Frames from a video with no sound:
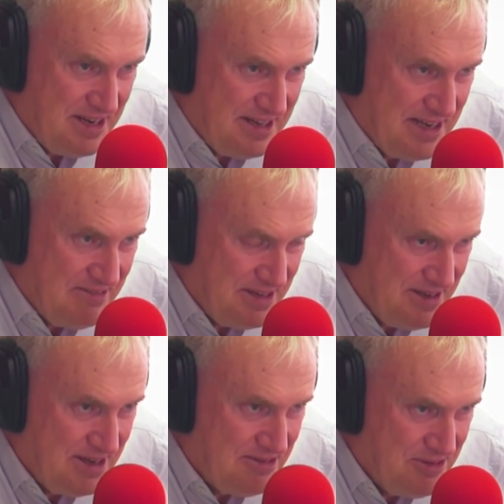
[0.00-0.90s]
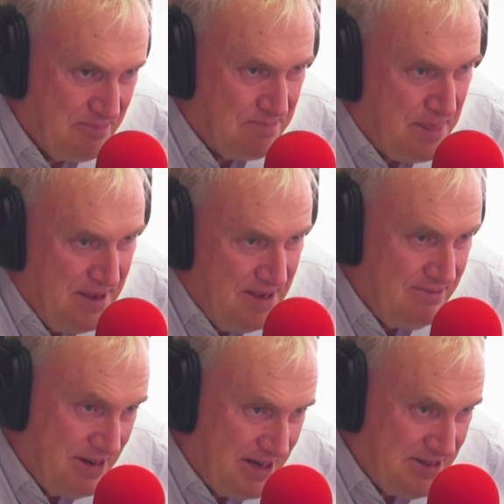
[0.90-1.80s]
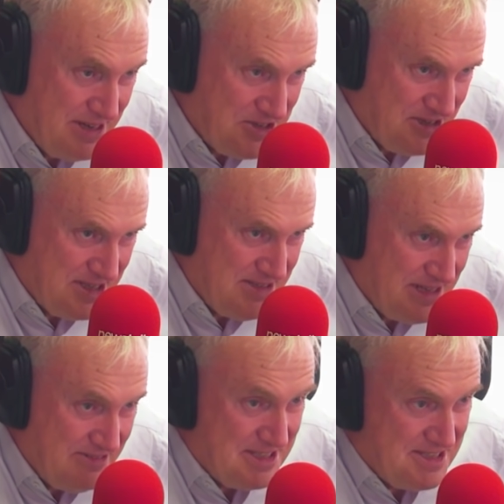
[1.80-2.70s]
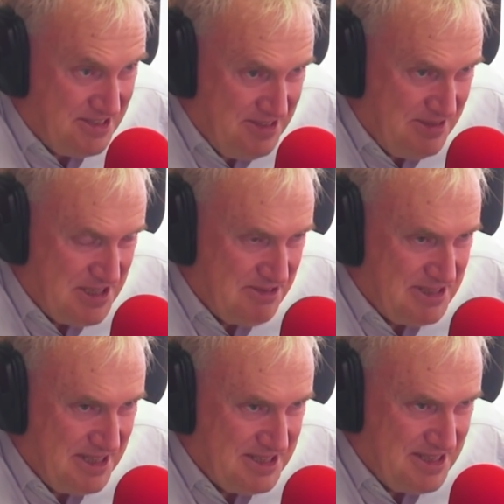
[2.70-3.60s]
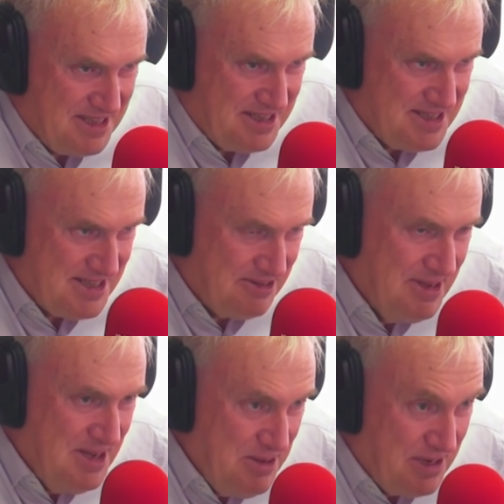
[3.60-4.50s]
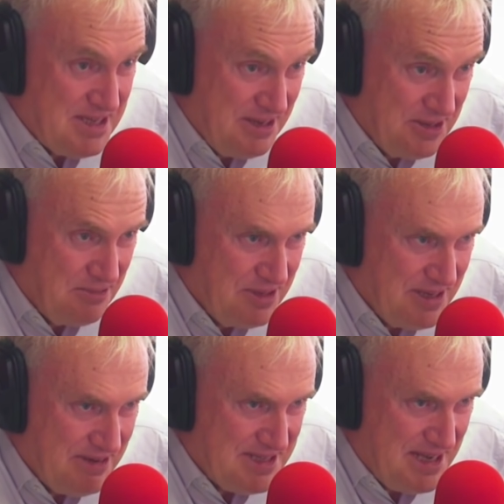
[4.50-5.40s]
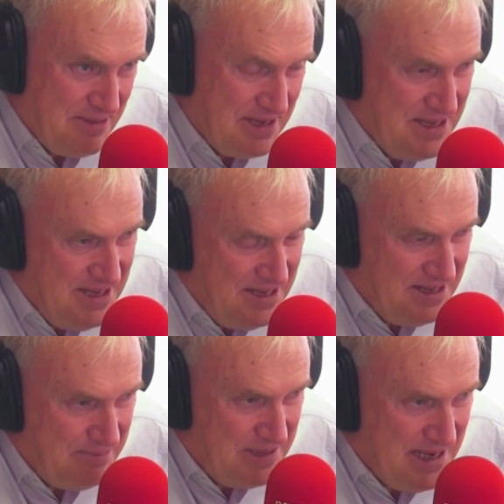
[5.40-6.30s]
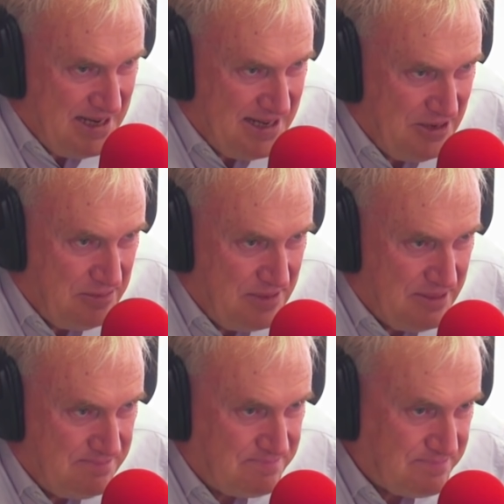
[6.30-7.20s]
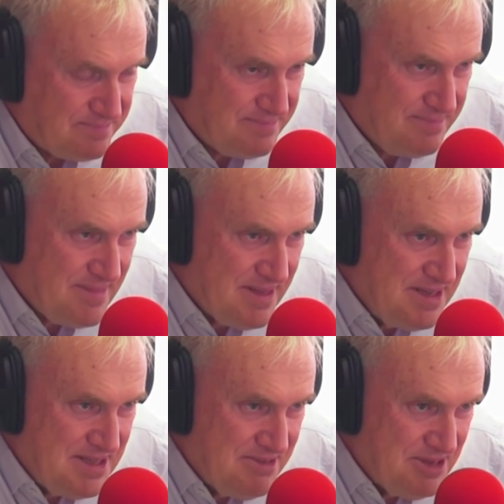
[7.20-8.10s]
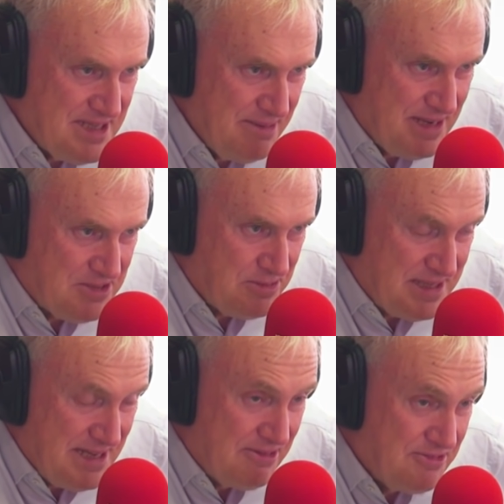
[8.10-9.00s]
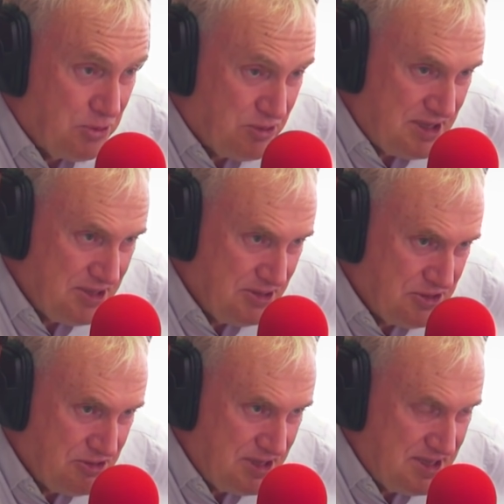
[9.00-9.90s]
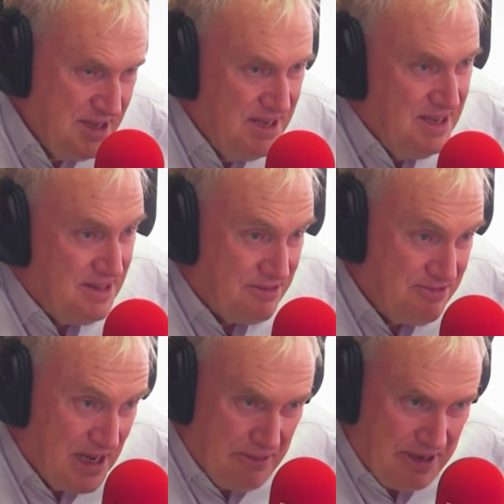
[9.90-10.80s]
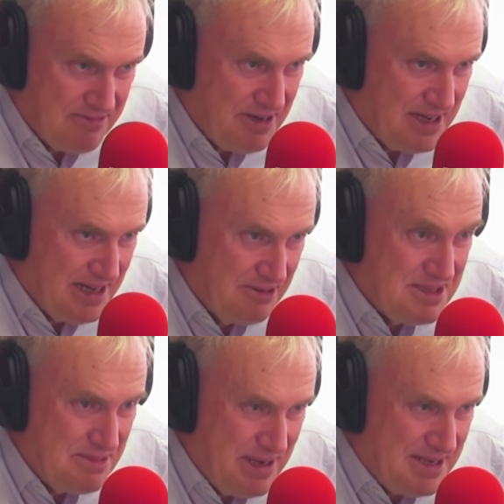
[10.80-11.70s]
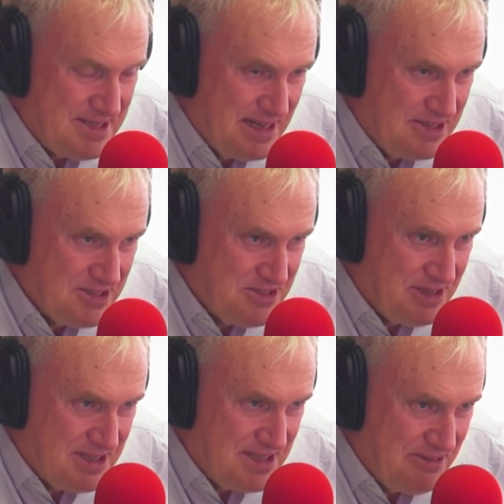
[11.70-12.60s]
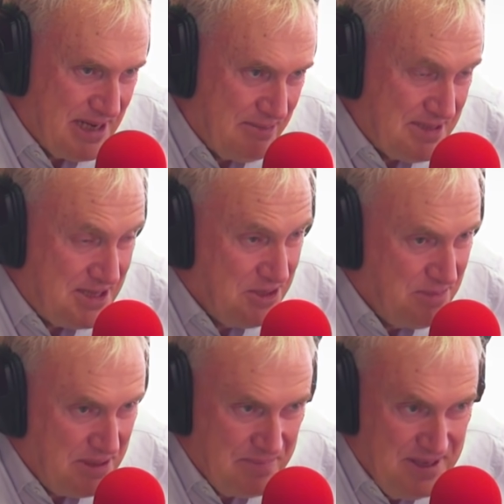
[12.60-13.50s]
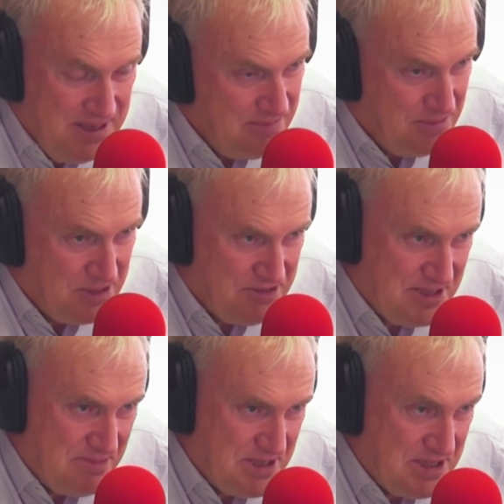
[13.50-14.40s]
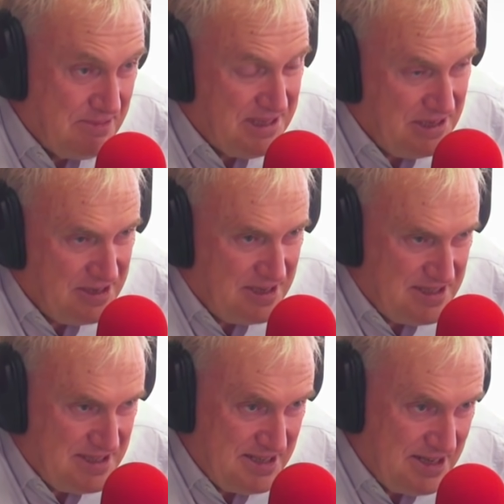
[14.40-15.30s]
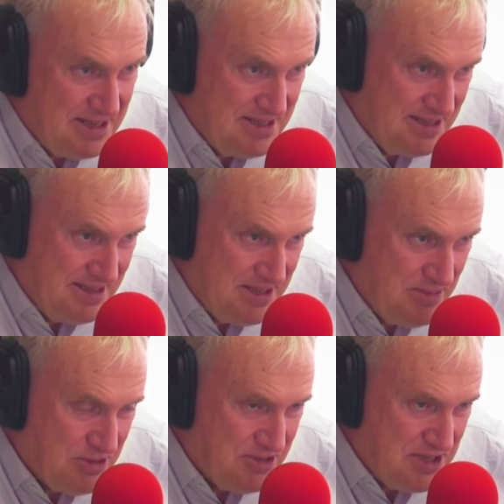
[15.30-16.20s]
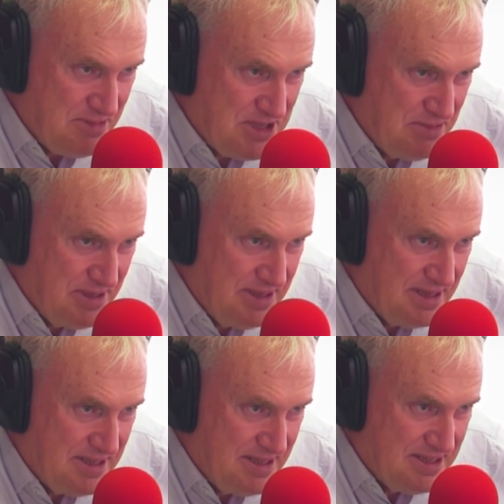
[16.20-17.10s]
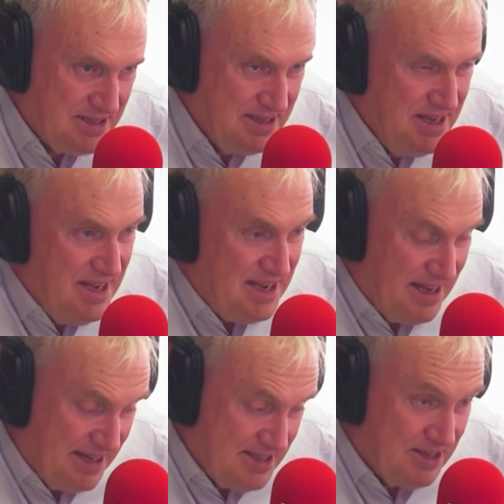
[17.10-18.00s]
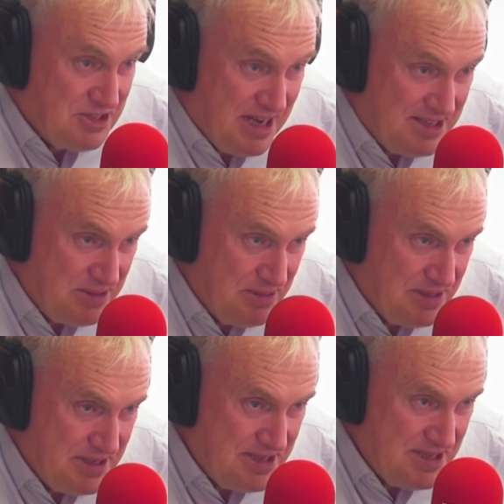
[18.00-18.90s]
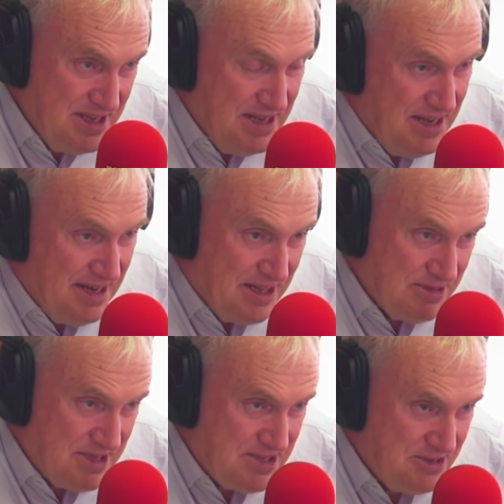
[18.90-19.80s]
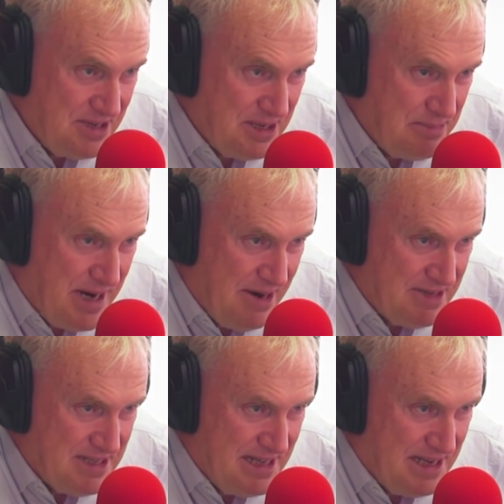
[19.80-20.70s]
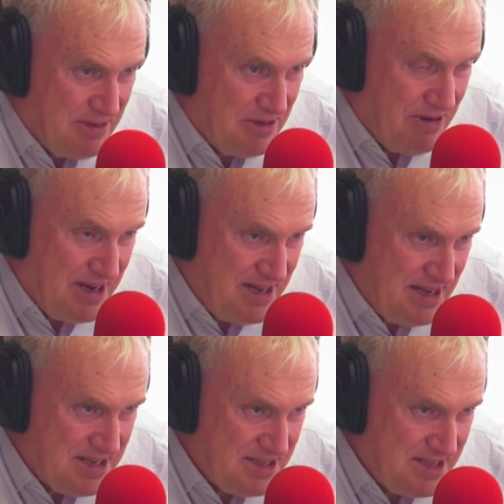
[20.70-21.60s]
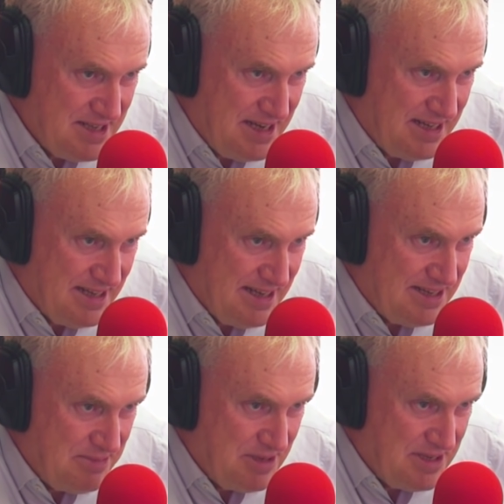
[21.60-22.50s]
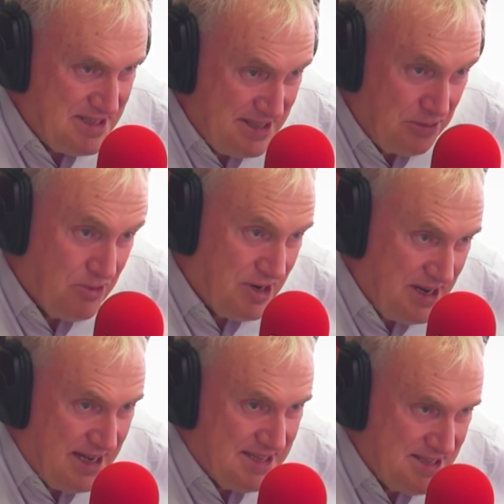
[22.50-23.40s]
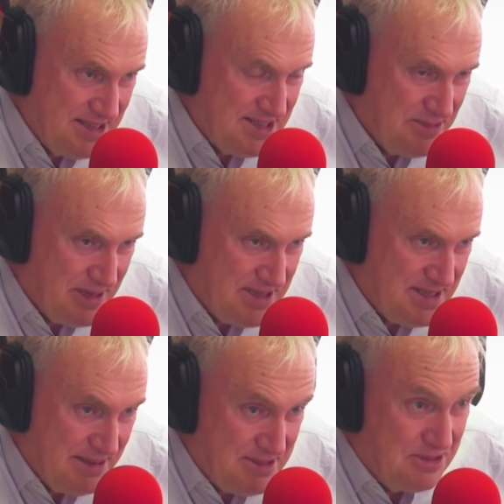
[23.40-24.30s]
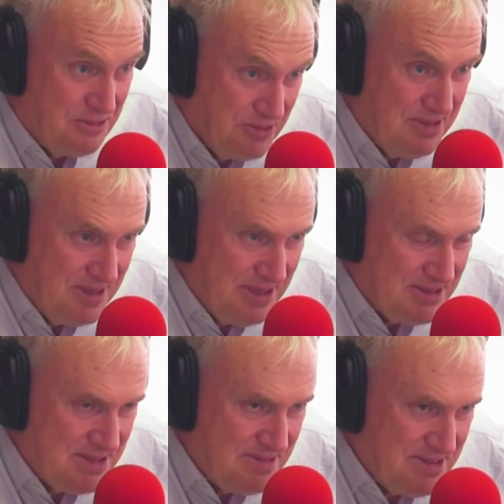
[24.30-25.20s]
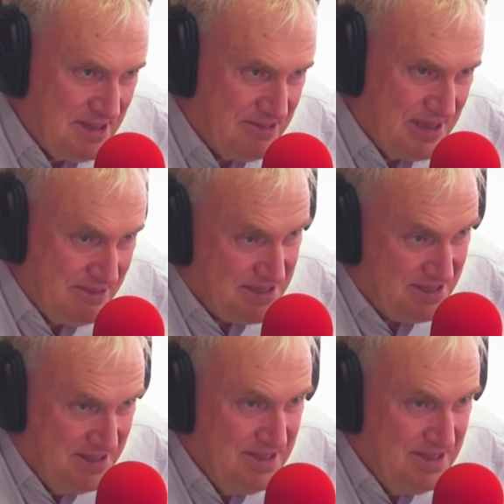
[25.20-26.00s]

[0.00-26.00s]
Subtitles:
yet. They haven't gone from variant of interest to variant of concern, which is what Delta is. But it's another one they're examining. It began in Colombia. Is the first time it gets reported. It's now in 40 countries. They're following it very closely, basically, just trying to see what happens. It could be more transmissible. What they look at is it more transmissible, like Delta? Can it dodge antibodies? Now, there was a study in a Paris lab already actually saying that antibodies still work against it to some extent. That was a good one, you know, so therefore that was